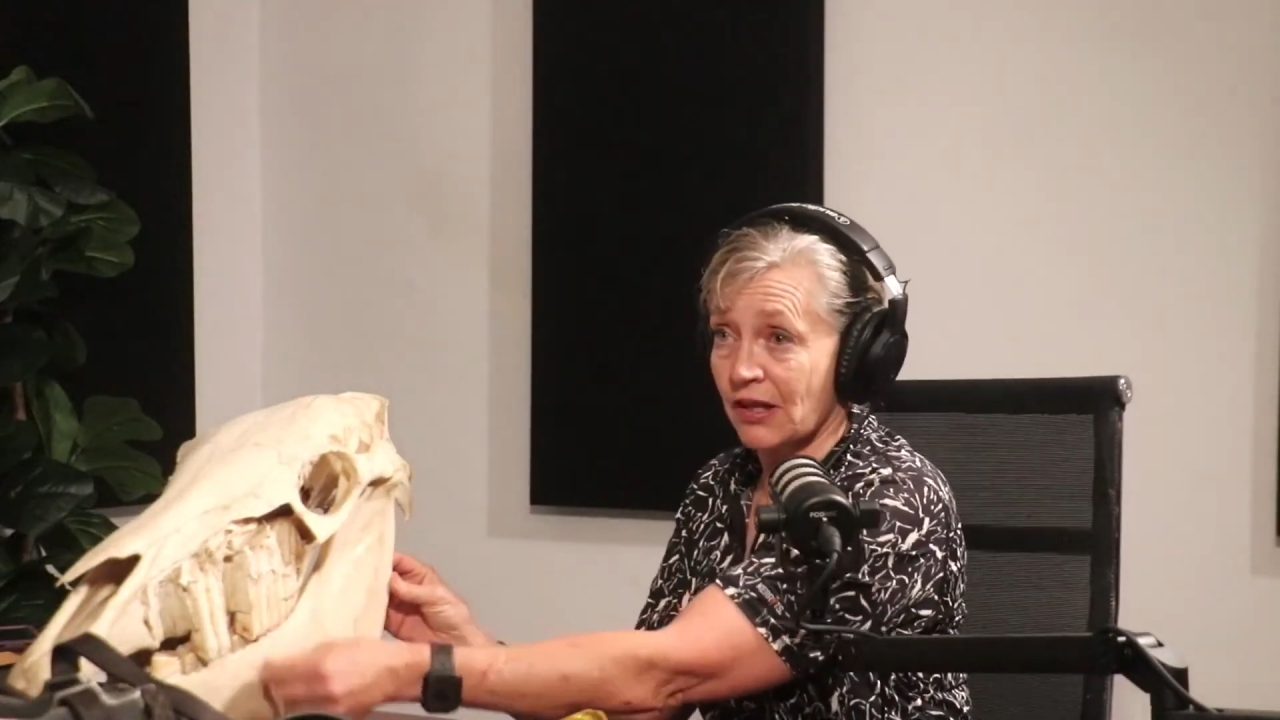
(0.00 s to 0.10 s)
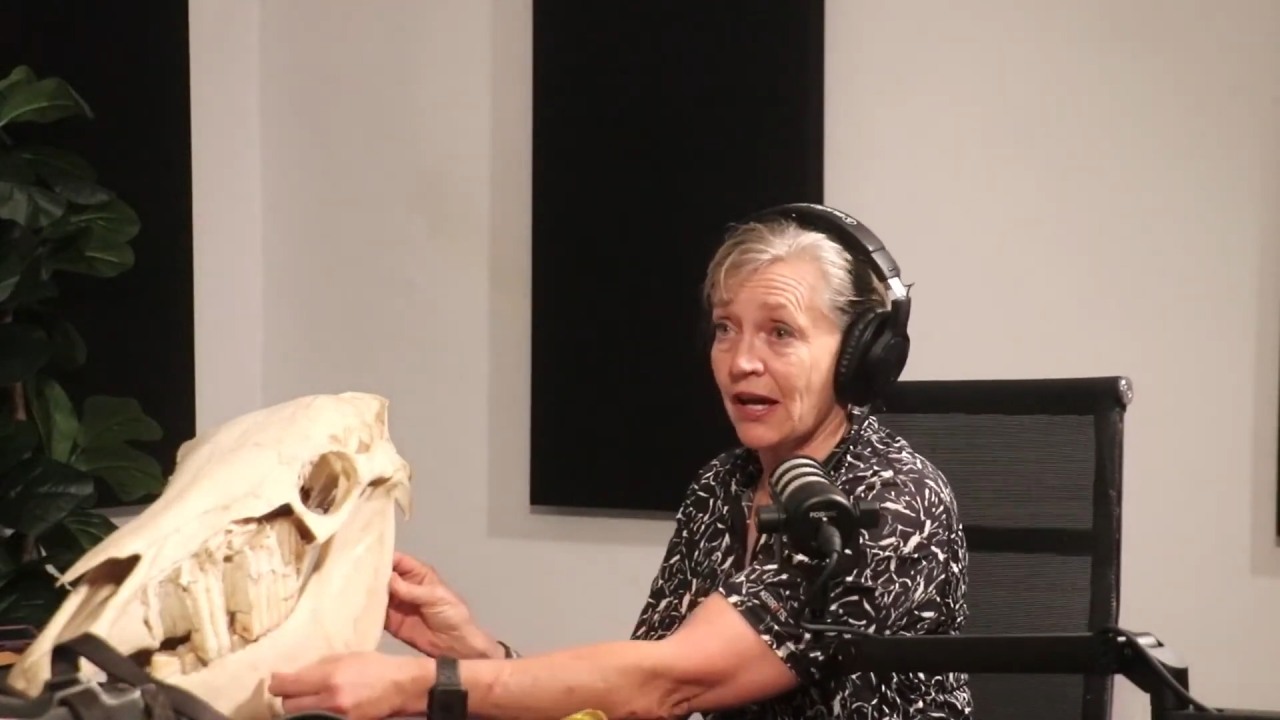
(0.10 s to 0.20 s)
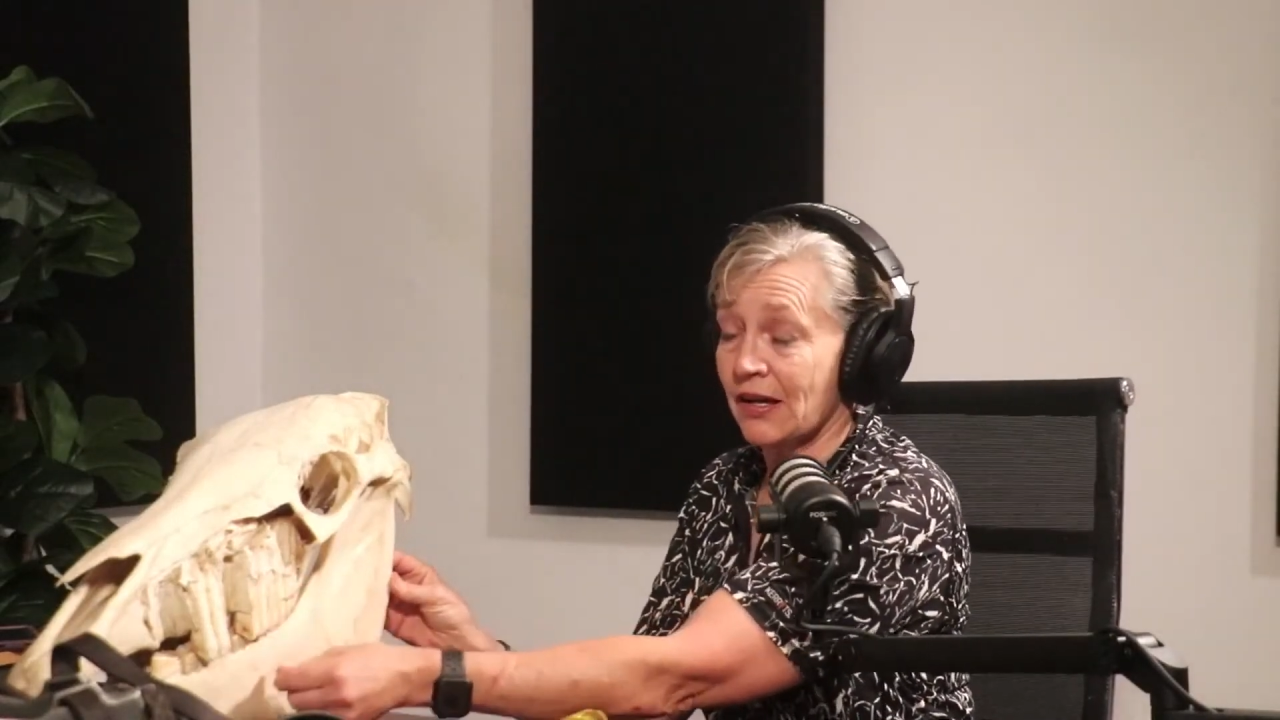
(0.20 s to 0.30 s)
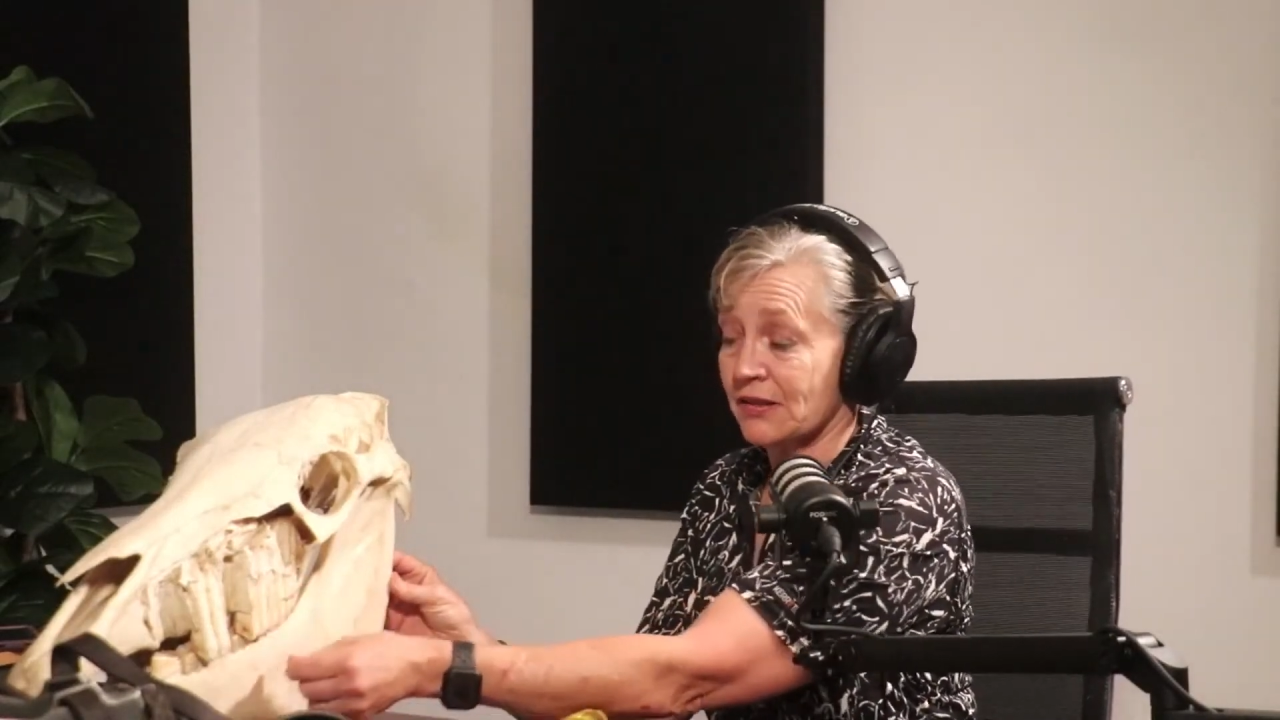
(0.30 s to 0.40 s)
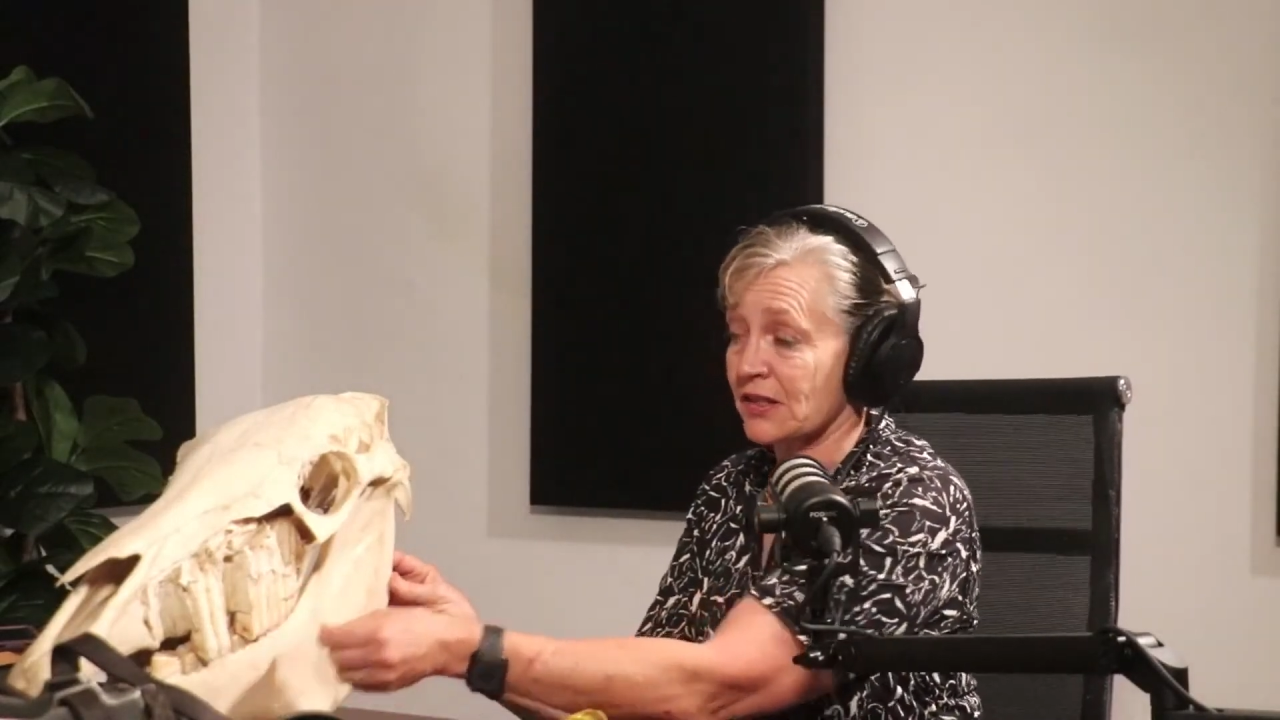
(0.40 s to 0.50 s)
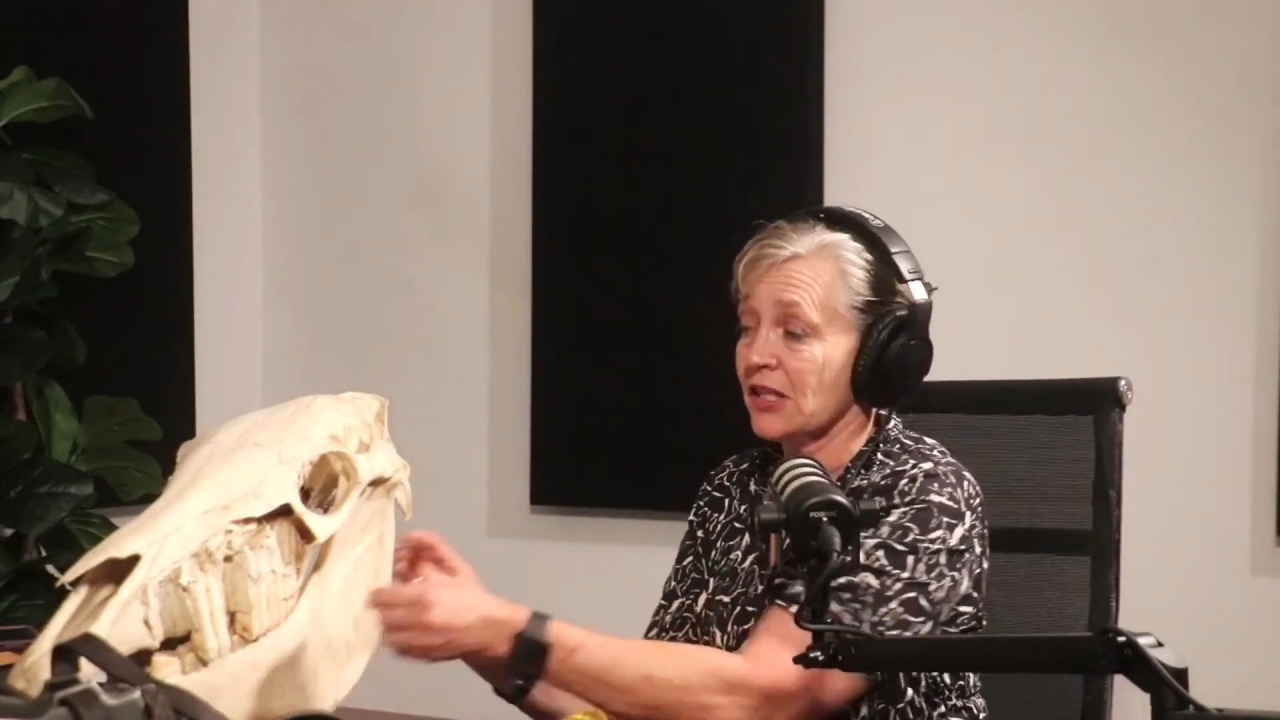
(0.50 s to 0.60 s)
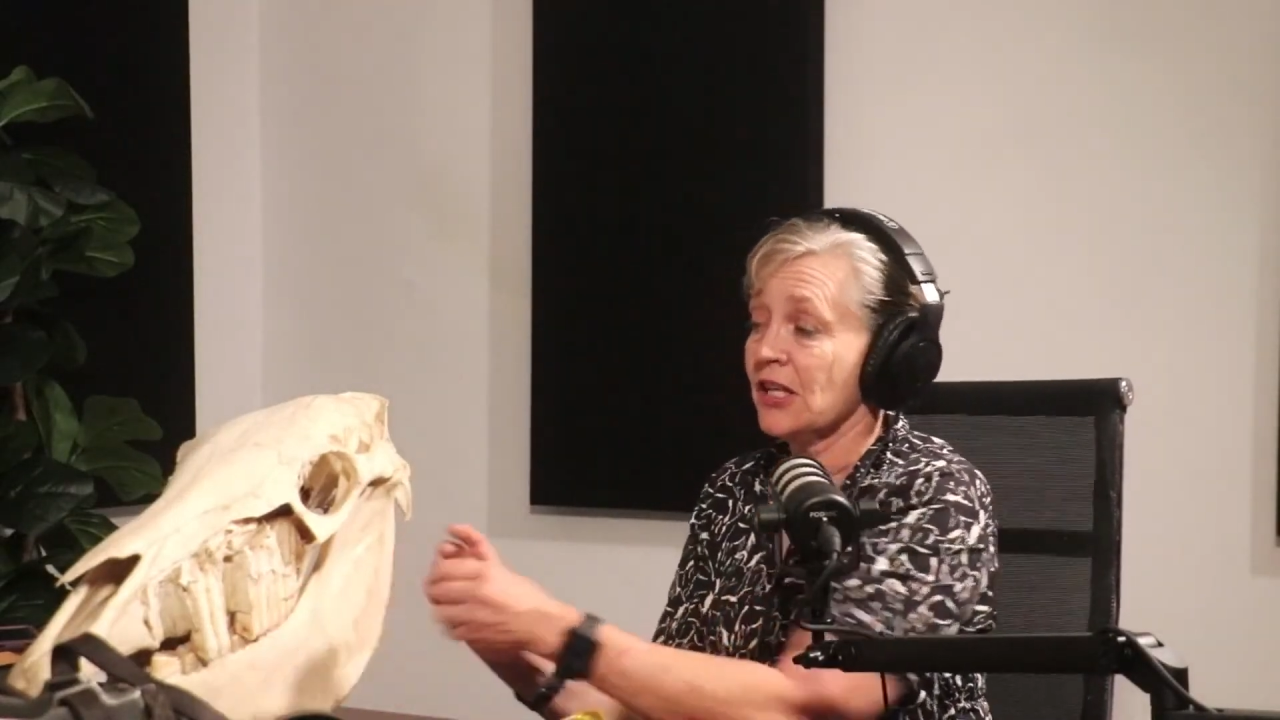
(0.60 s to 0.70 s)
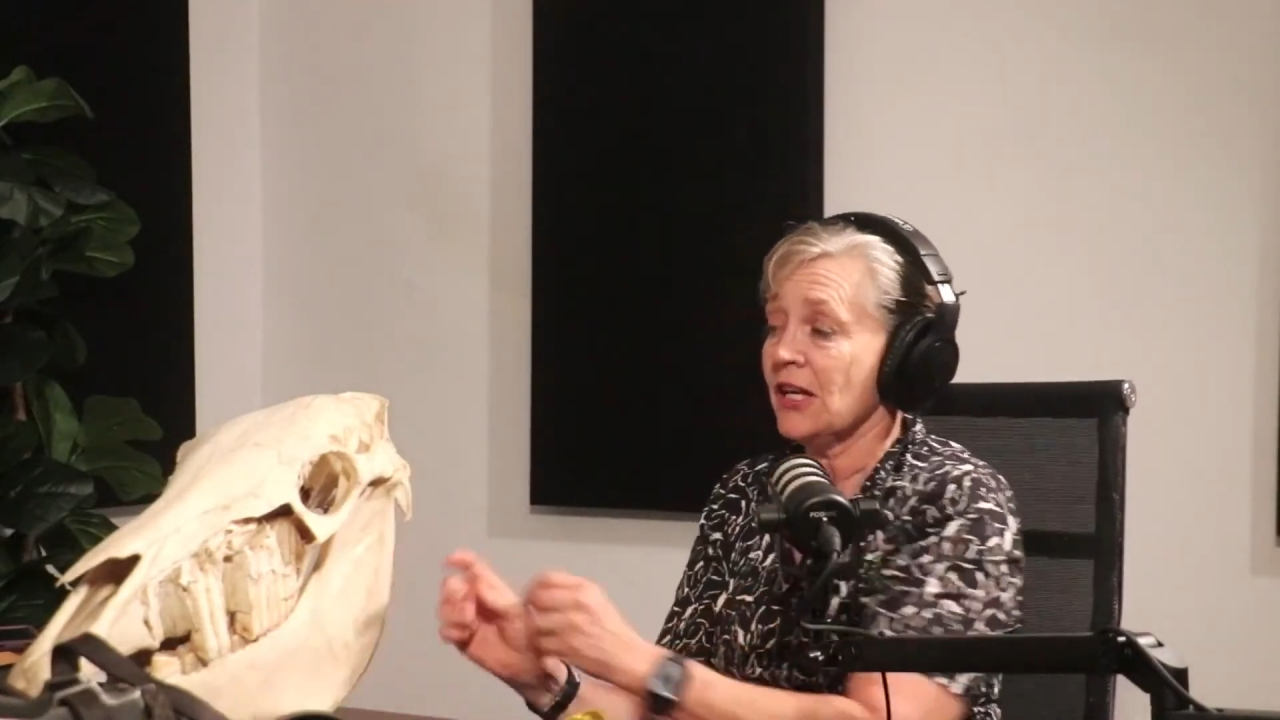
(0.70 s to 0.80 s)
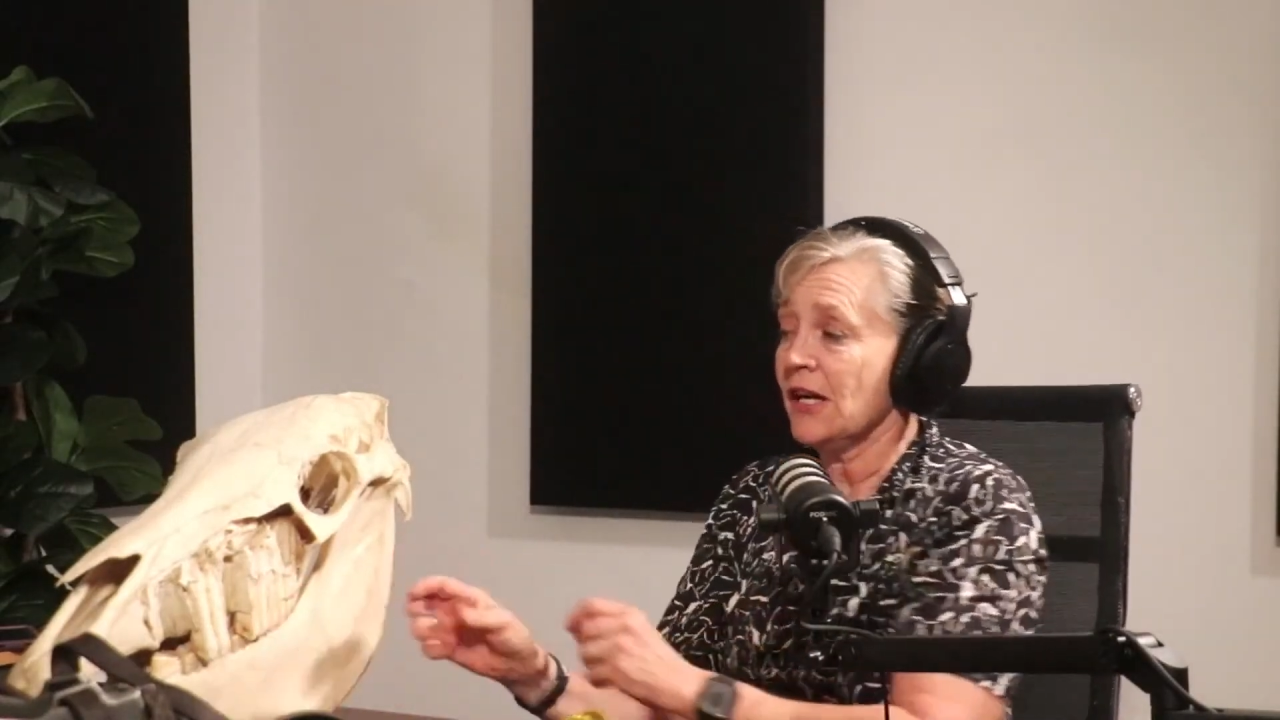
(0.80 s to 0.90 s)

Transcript: out.